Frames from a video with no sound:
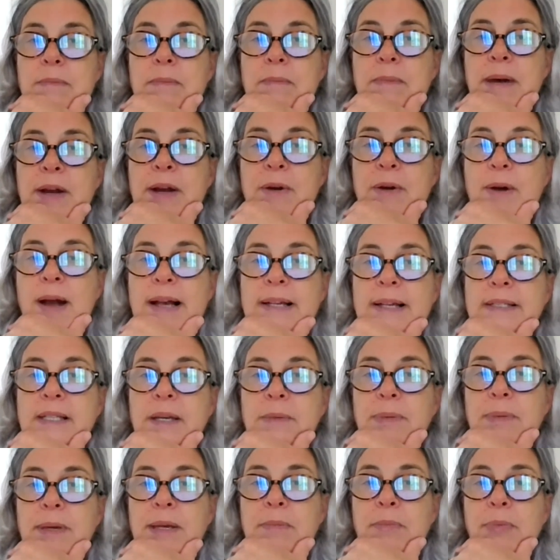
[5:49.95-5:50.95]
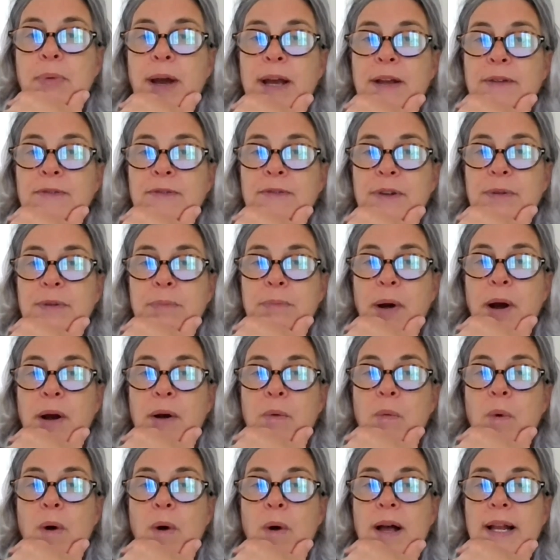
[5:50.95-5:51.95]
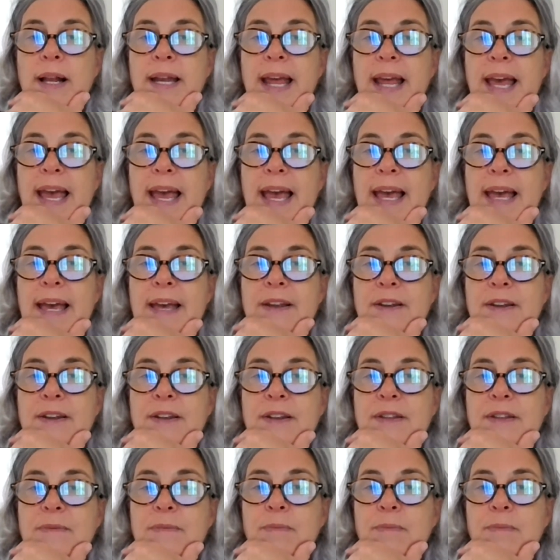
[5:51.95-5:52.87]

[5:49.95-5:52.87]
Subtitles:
microscopy bright field part 1 and